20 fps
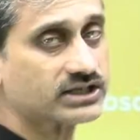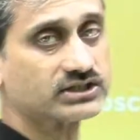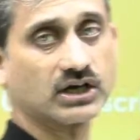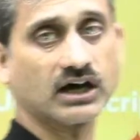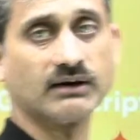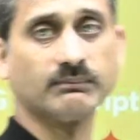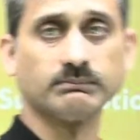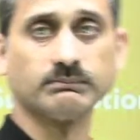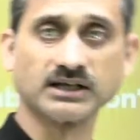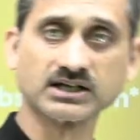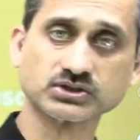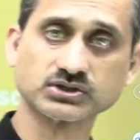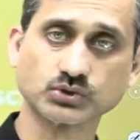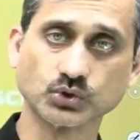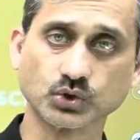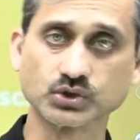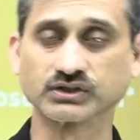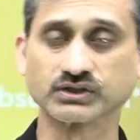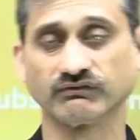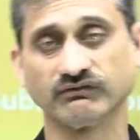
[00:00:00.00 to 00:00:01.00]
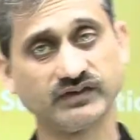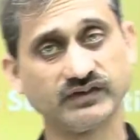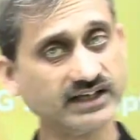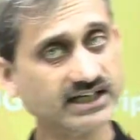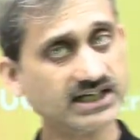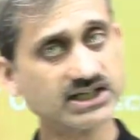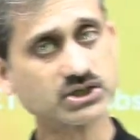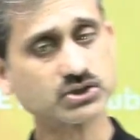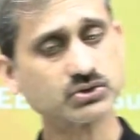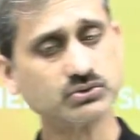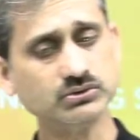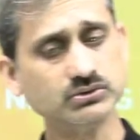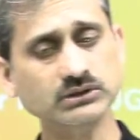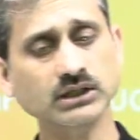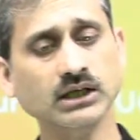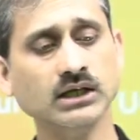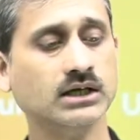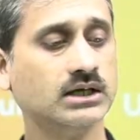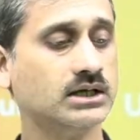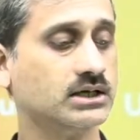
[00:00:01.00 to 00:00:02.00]
a plus course very soon.
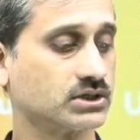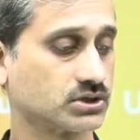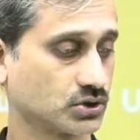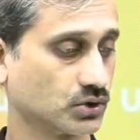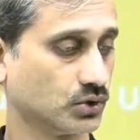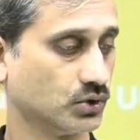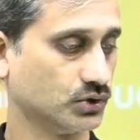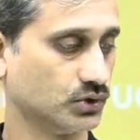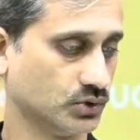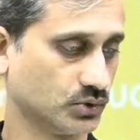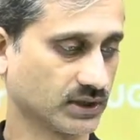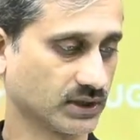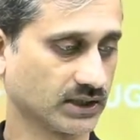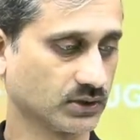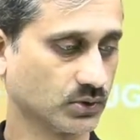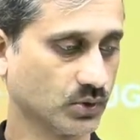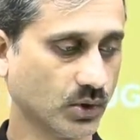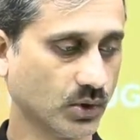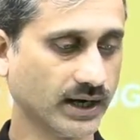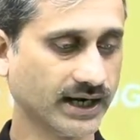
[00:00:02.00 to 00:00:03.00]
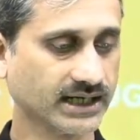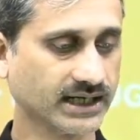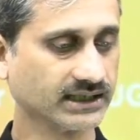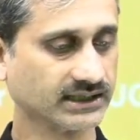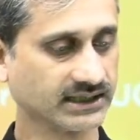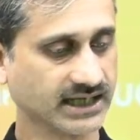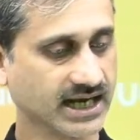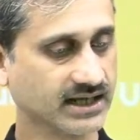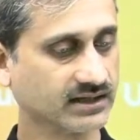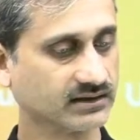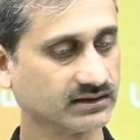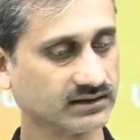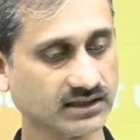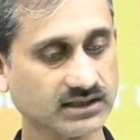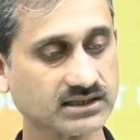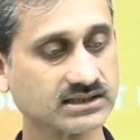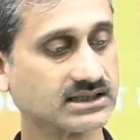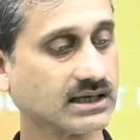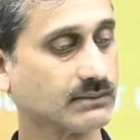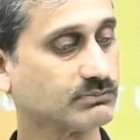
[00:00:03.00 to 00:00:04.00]
So you can go ahead and take the
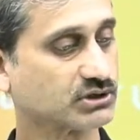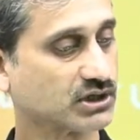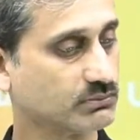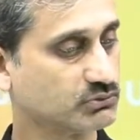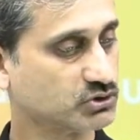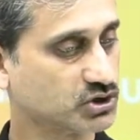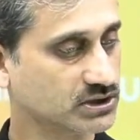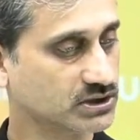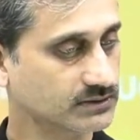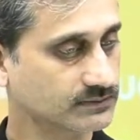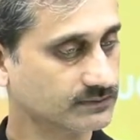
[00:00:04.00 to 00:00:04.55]
subscription.